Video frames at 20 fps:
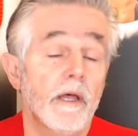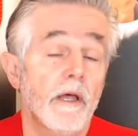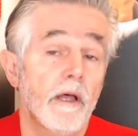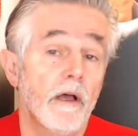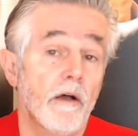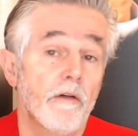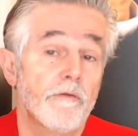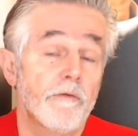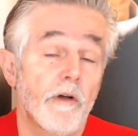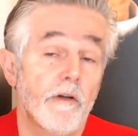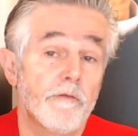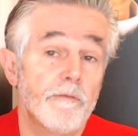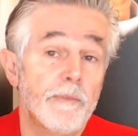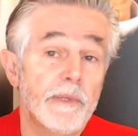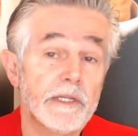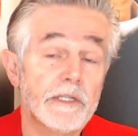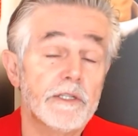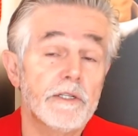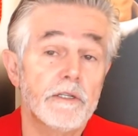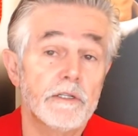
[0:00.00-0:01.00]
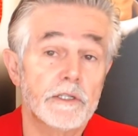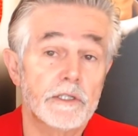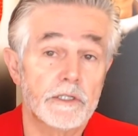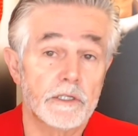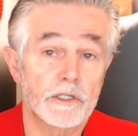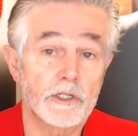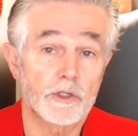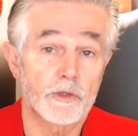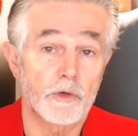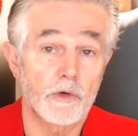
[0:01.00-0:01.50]
of business
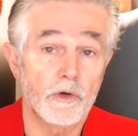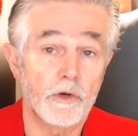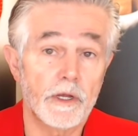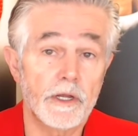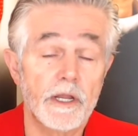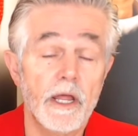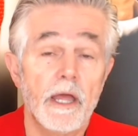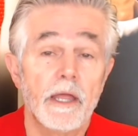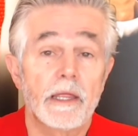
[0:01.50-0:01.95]
destroyed,